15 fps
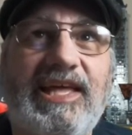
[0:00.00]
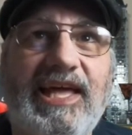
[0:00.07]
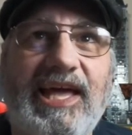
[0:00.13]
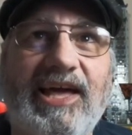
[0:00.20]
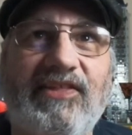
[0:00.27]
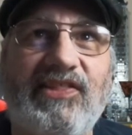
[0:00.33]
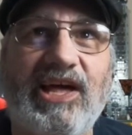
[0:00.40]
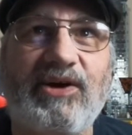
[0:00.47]

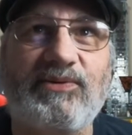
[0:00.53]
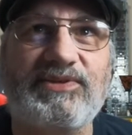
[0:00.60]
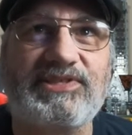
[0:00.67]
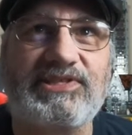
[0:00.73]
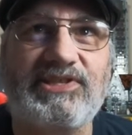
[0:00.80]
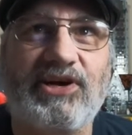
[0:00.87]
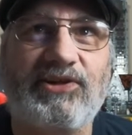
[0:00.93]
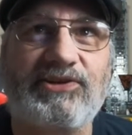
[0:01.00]
And that was
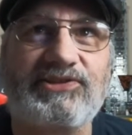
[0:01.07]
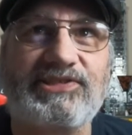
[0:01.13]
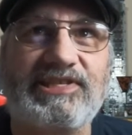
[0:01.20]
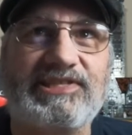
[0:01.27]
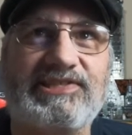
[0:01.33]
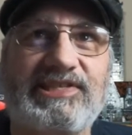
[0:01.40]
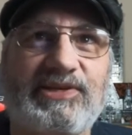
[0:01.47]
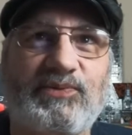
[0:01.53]

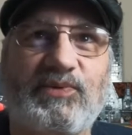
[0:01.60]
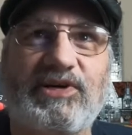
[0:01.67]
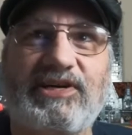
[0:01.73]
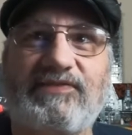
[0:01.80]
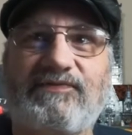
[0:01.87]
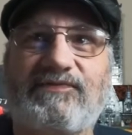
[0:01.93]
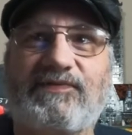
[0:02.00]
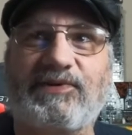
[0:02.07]

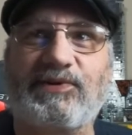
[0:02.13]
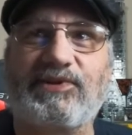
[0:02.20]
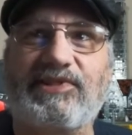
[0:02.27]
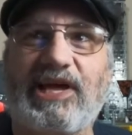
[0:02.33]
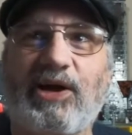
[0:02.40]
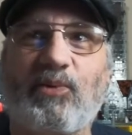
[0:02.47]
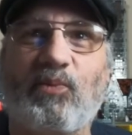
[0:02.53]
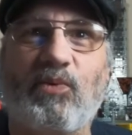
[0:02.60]
$1.61 for
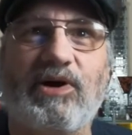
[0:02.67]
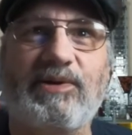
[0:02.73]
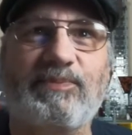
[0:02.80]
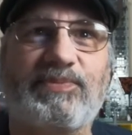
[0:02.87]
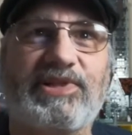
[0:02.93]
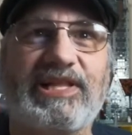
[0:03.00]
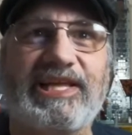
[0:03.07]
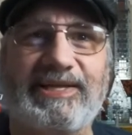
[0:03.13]
that one
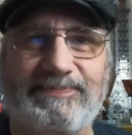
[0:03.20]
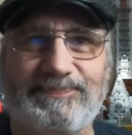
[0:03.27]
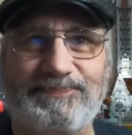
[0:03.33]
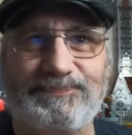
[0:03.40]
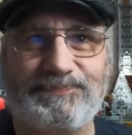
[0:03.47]
plate.